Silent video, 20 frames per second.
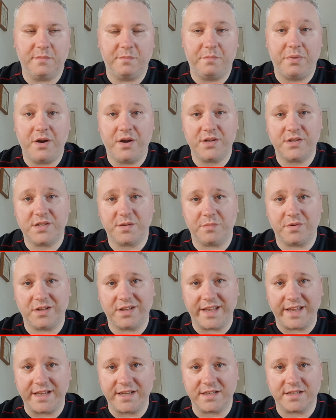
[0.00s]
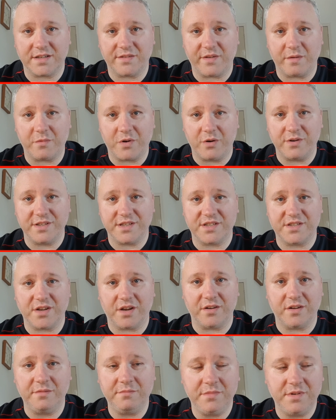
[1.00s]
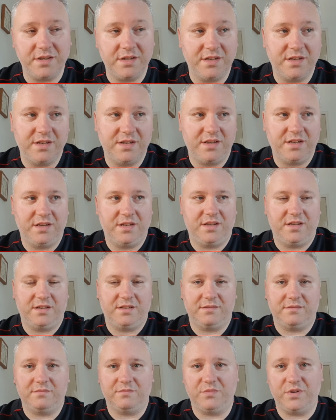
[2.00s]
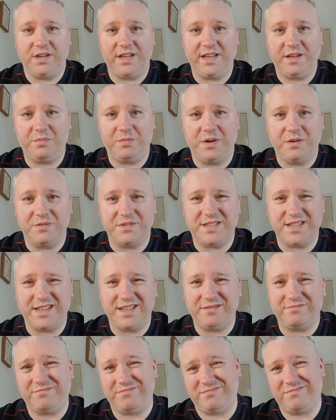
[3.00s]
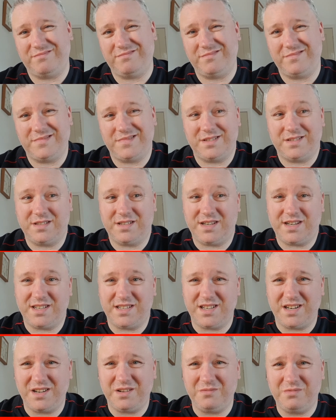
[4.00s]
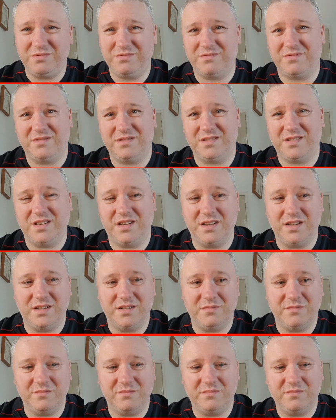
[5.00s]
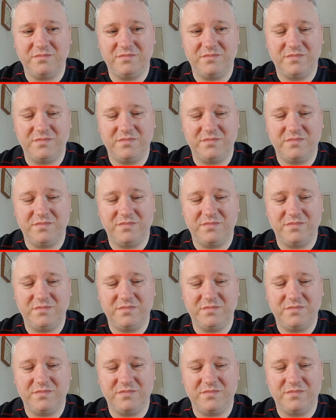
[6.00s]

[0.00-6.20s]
possible links of him going to Tottenham. Will he? Won't he? I don't know.